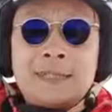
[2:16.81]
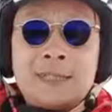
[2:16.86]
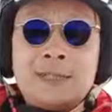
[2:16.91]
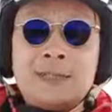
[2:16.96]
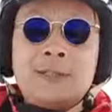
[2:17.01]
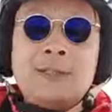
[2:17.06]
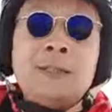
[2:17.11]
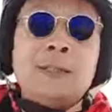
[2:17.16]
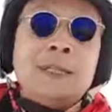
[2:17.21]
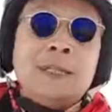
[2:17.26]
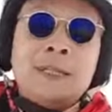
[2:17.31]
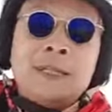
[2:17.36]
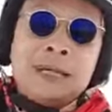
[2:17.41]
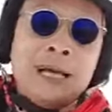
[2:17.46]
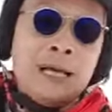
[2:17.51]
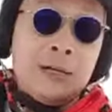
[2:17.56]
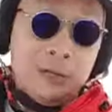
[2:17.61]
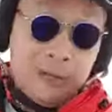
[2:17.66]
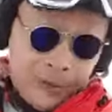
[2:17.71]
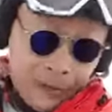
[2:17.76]
So
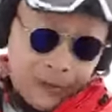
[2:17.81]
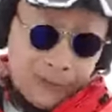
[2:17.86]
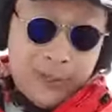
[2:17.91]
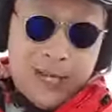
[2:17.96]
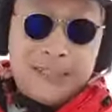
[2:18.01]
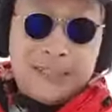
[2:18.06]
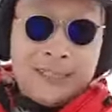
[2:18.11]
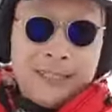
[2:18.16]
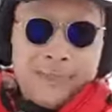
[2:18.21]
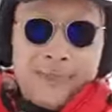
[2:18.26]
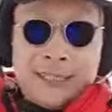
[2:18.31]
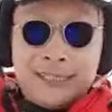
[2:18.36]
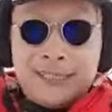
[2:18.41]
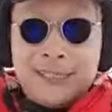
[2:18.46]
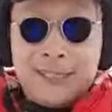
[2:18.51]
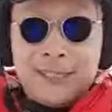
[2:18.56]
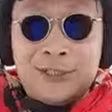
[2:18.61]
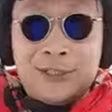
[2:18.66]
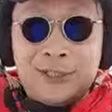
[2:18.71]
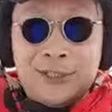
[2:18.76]
I was dressed in my
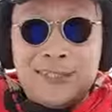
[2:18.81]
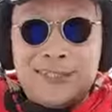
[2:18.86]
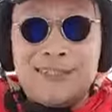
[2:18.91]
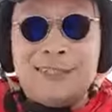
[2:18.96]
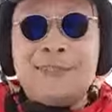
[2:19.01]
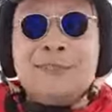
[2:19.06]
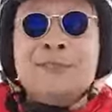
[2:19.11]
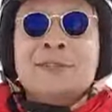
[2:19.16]
t-shirt,